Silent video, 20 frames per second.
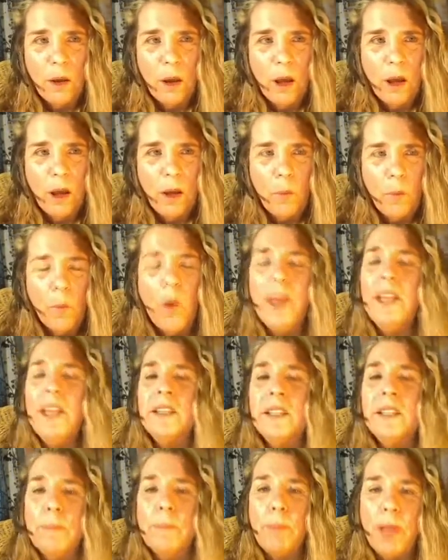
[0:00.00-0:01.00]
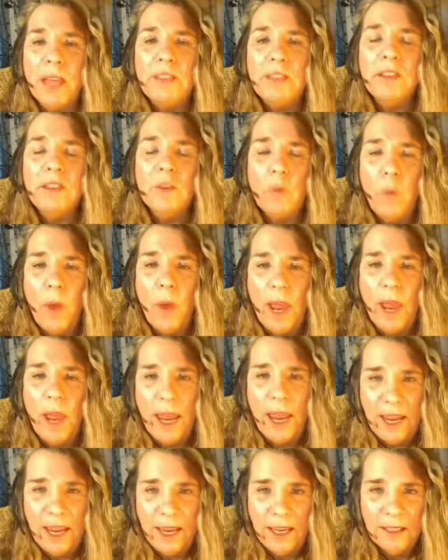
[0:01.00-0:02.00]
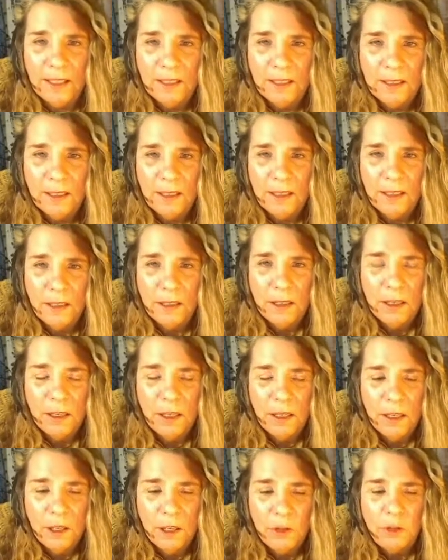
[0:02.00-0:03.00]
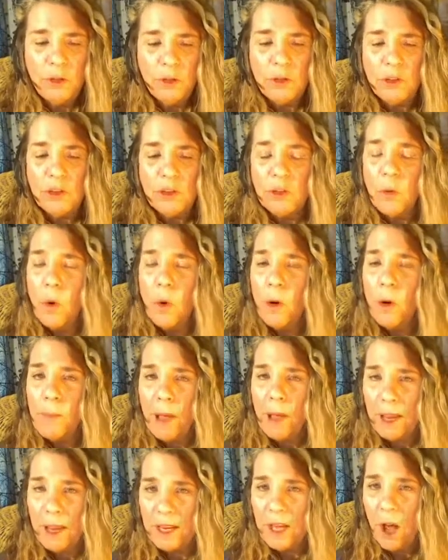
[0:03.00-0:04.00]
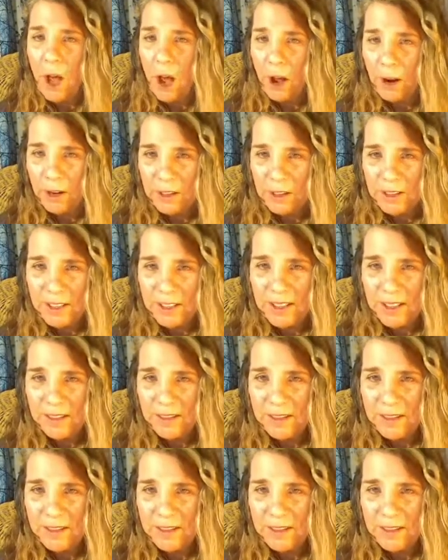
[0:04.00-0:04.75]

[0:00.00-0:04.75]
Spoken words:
what is the best way to store my cards